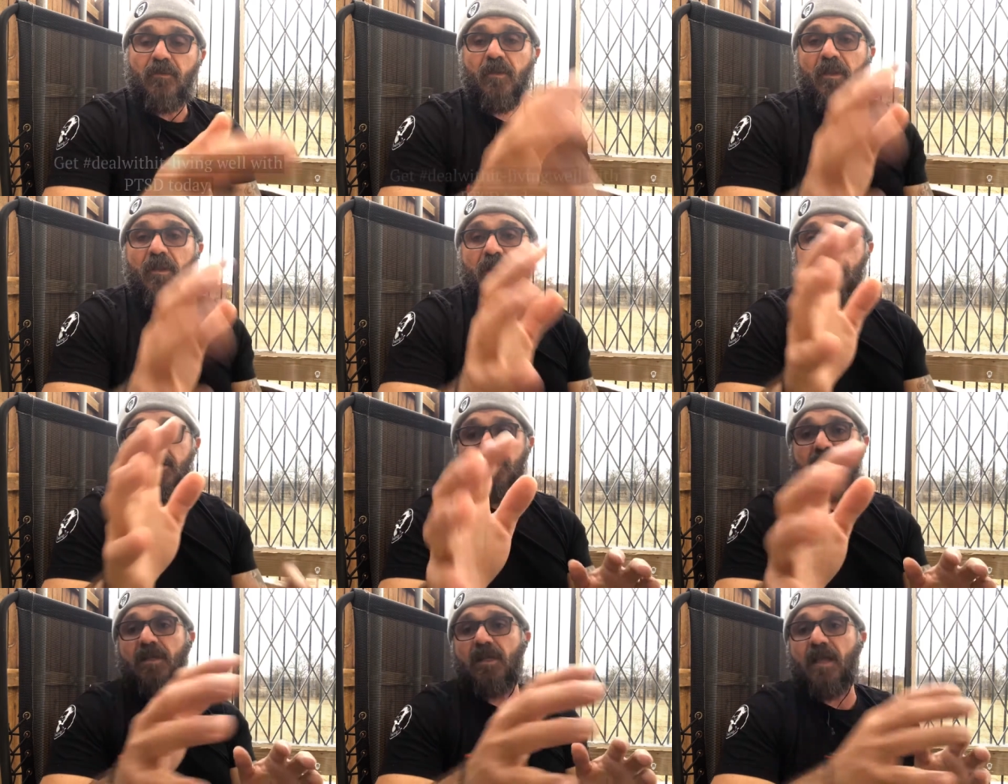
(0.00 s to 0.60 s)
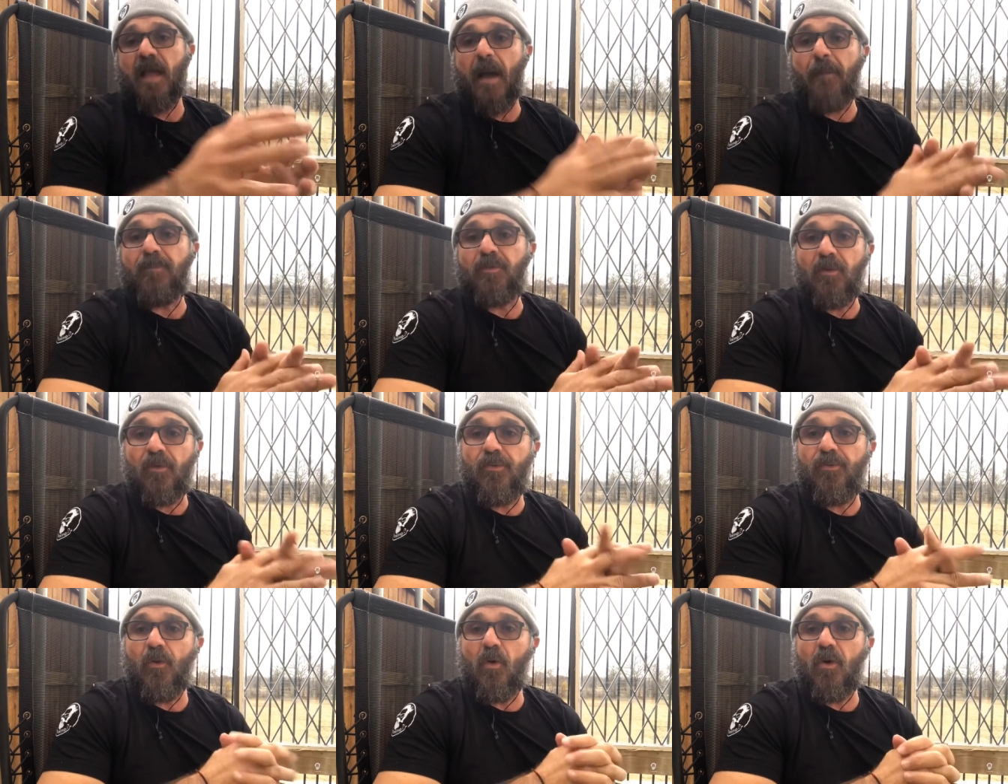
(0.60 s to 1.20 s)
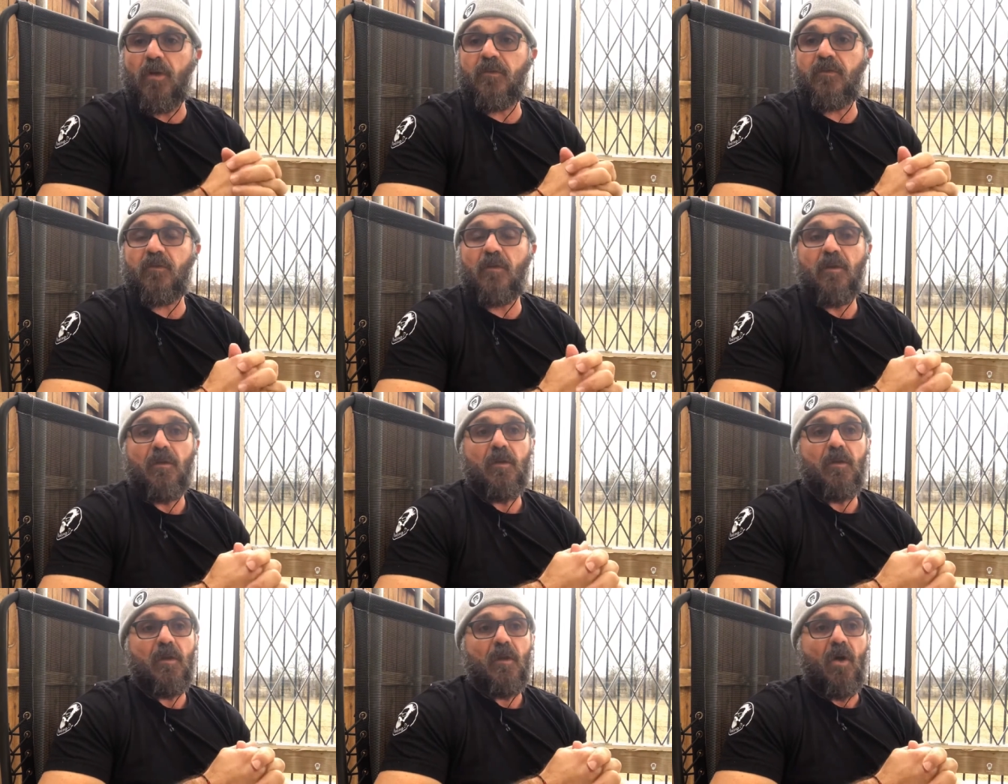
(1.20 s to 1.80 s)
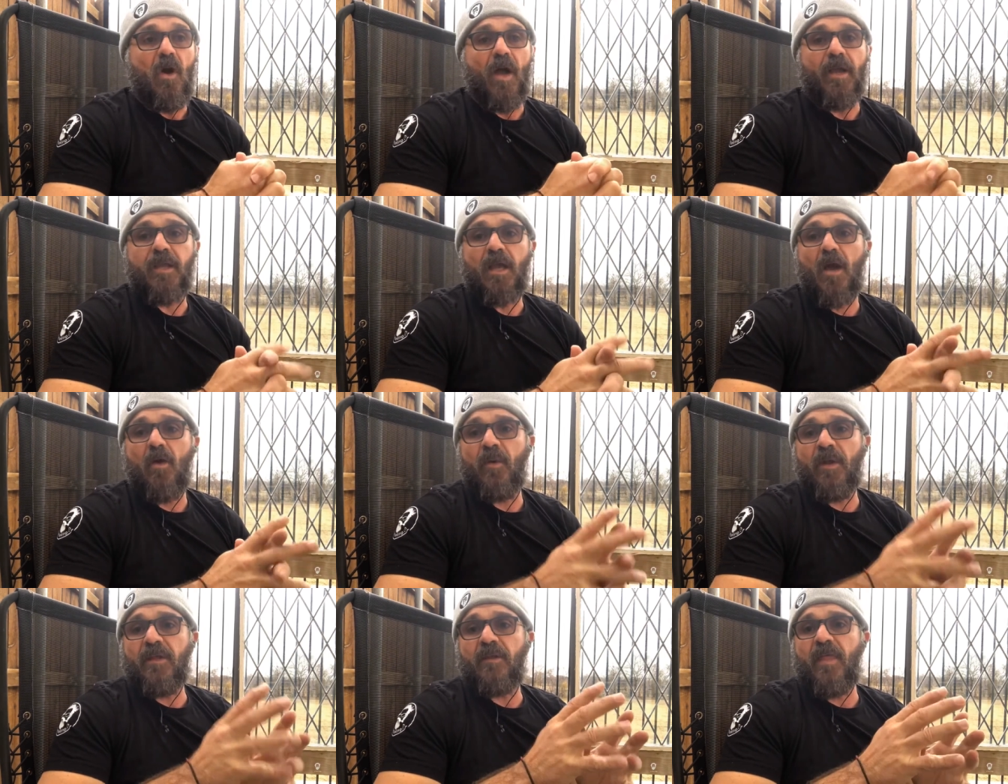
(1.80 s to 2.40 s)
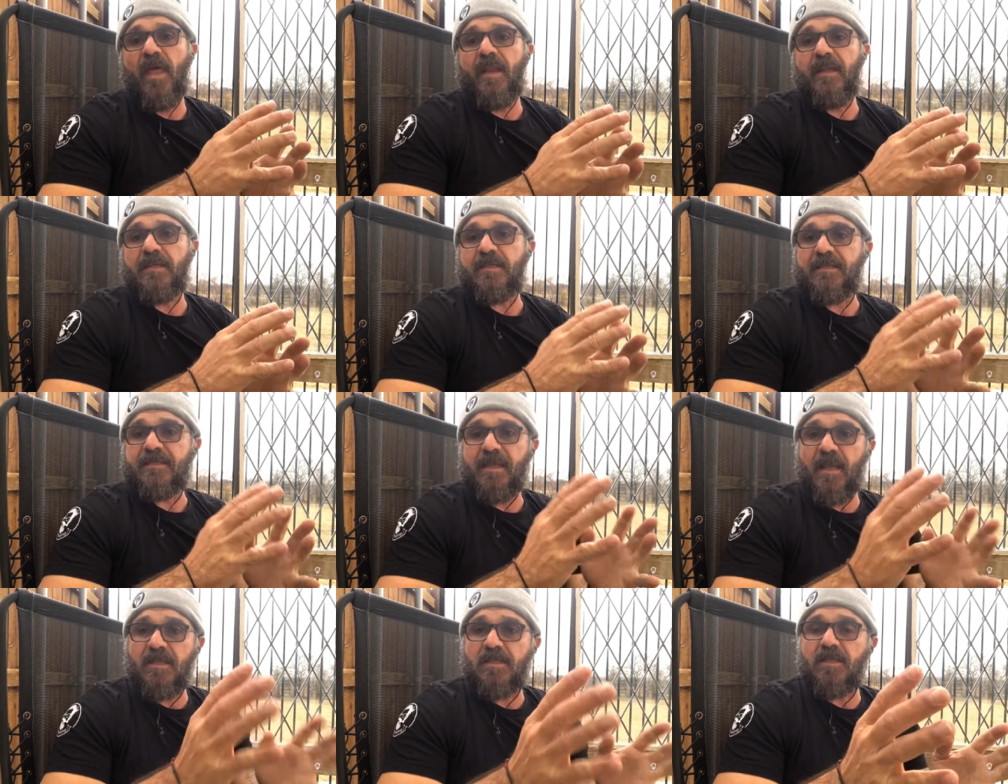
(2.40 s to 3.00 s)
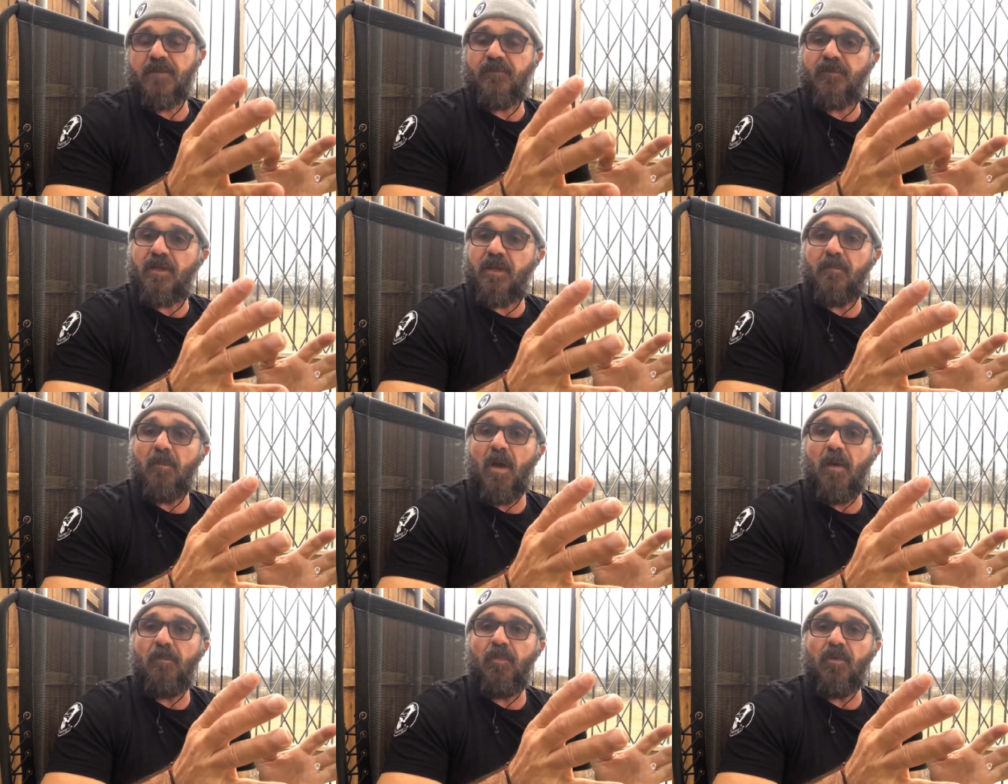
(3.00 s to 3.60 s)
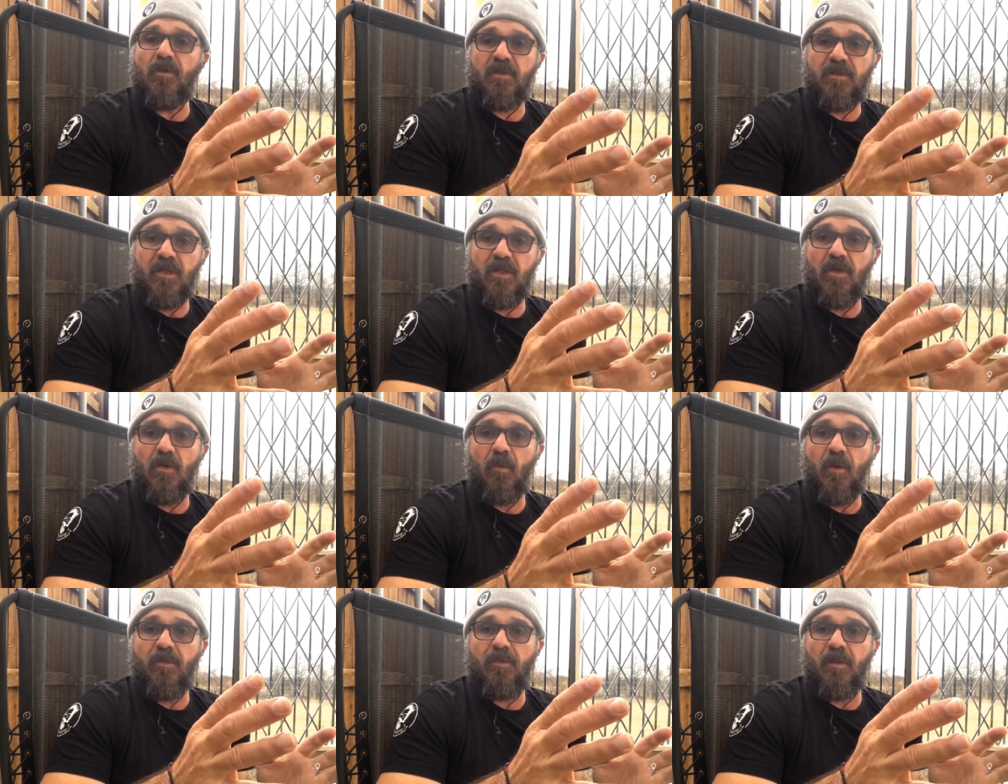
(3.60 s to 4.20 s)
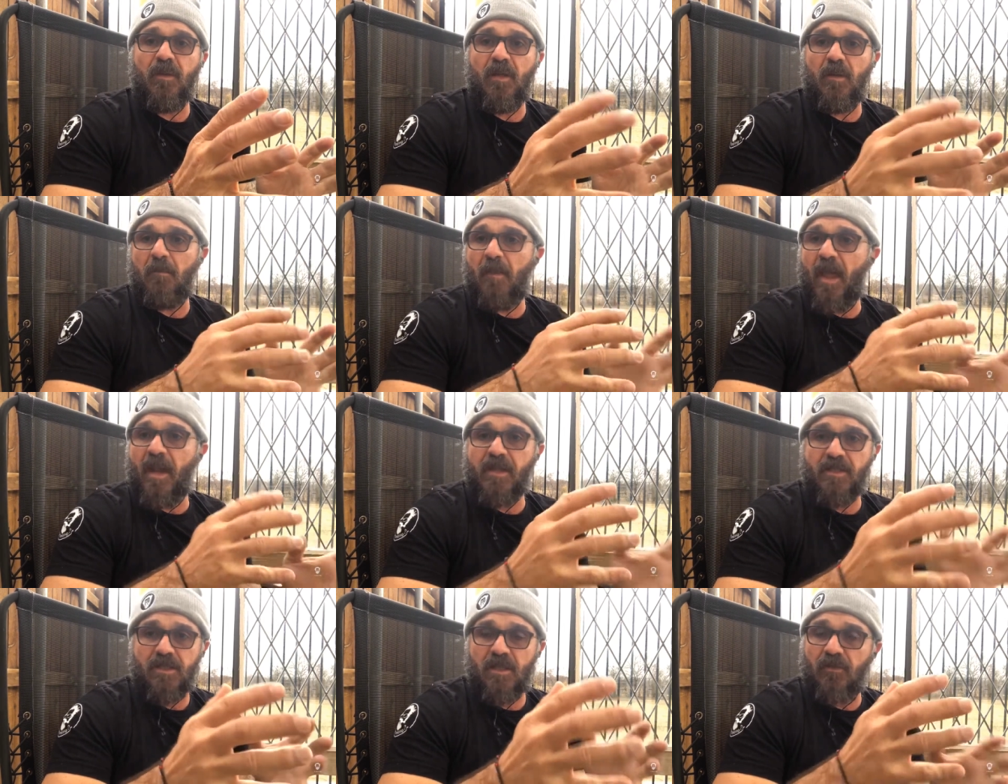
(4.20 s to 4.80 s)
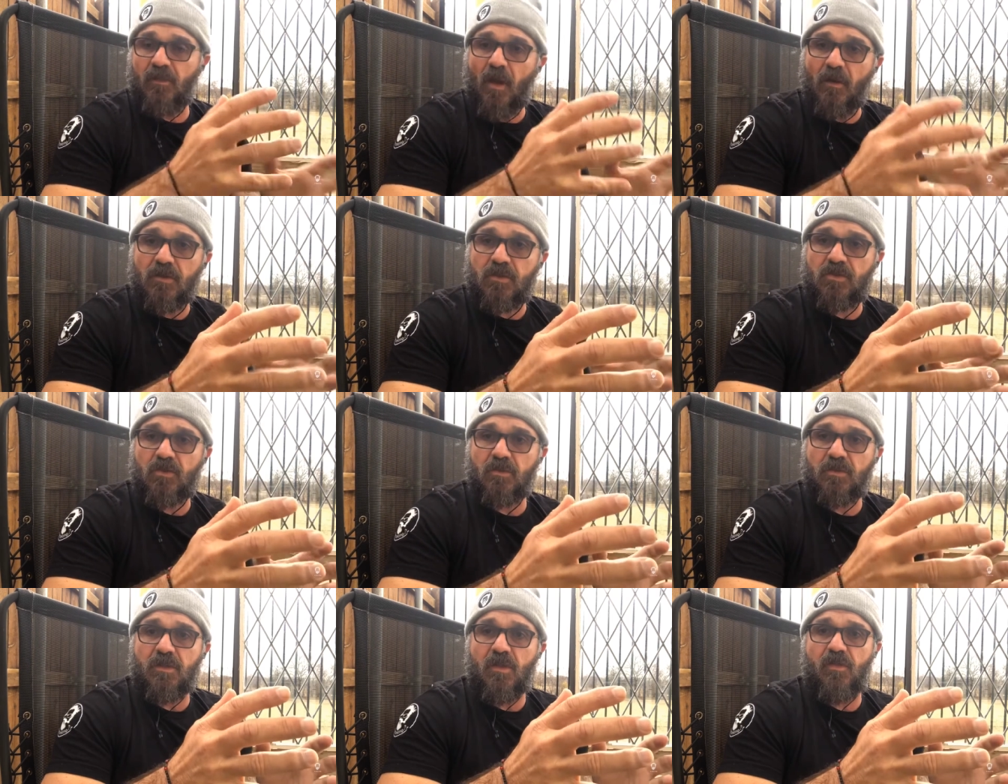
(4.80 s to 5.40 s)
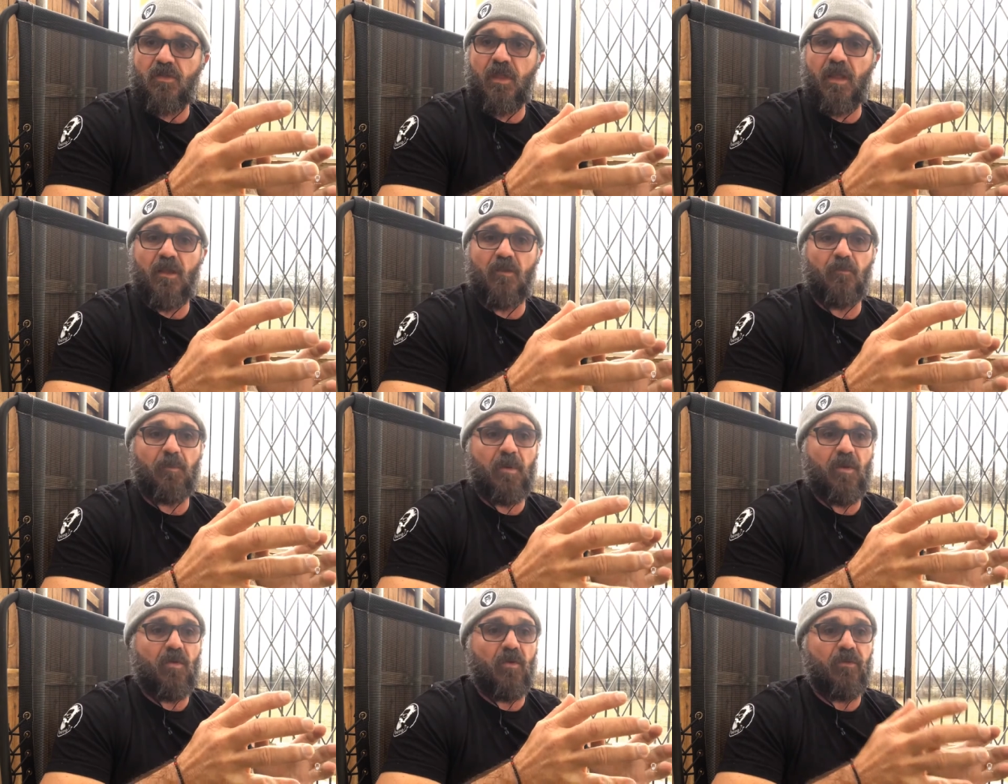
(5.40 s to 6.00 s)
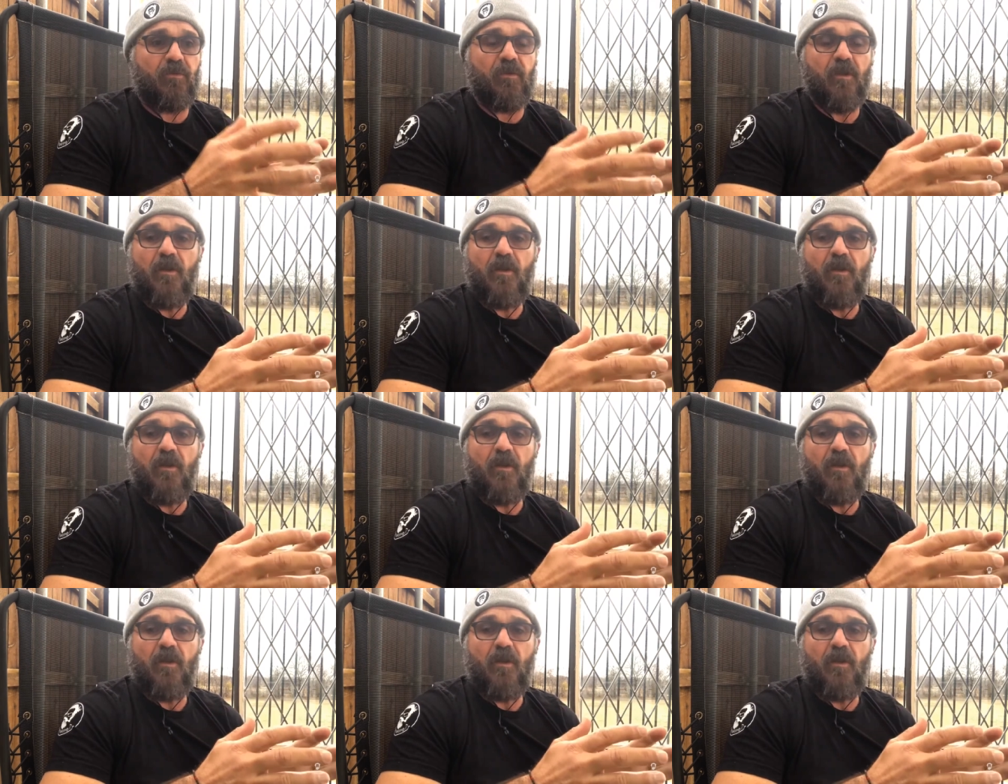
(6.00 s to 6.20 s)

just a couple of thoughts. I go into that extensively in my book Deal with It in managing those sorts of things because